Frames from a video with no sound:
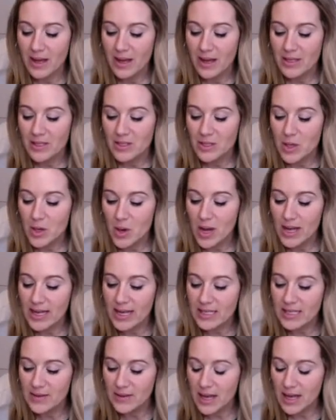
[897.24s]
So I
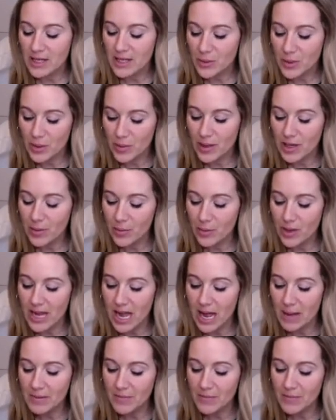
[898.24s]
guess I just want to
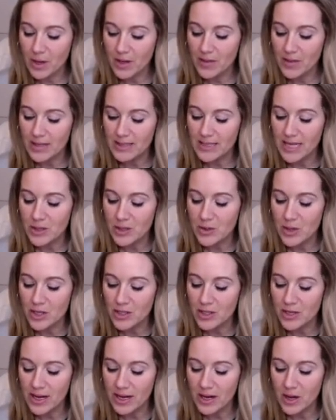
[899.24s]
recap the 4 things:
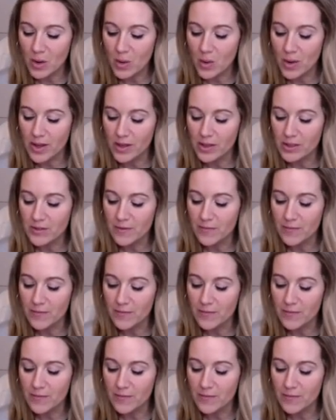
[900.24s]
hydrogenated oils,